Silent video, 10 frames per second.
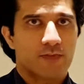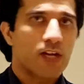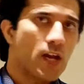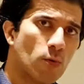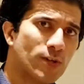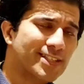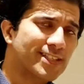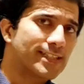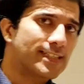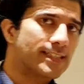what
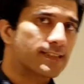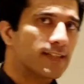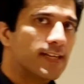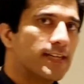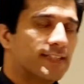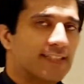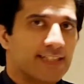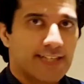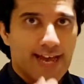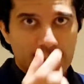uh, the
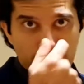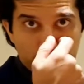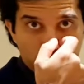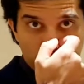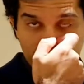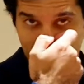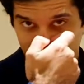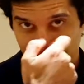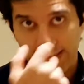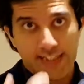key aspect of
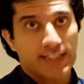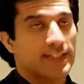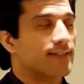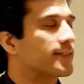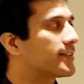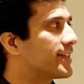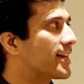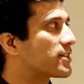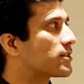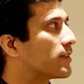LTE is
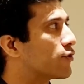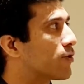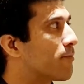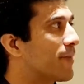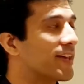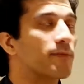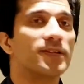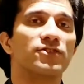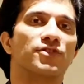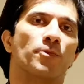that your
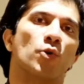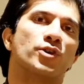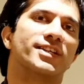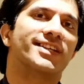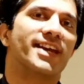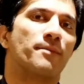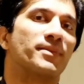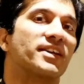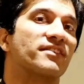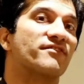measurement reporting can be
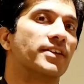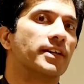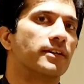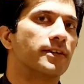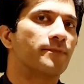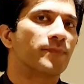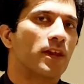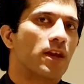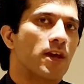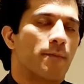configured
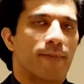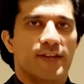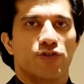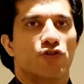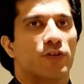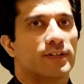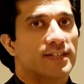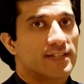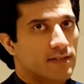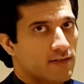based on
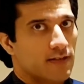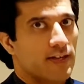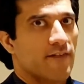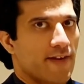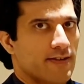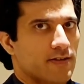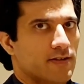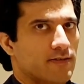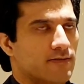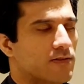certain events
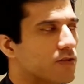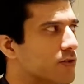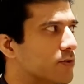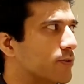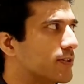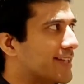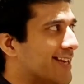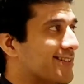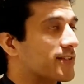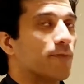so that
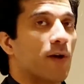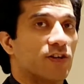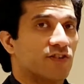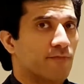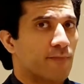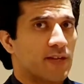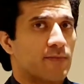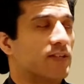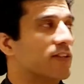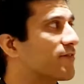is the part of
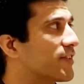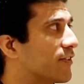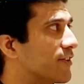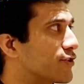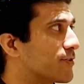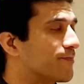measurement configuration